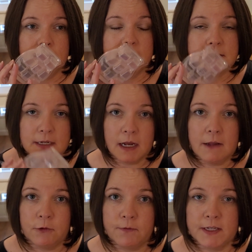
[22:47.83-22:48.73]
it's not
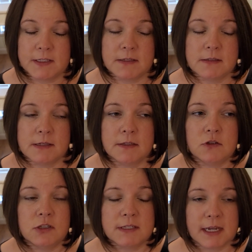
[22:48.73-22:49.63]
effervescence. It's
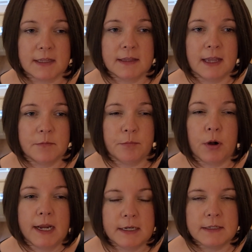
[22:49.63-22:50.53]
just got that
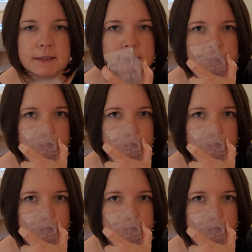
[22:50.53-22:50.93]
brightness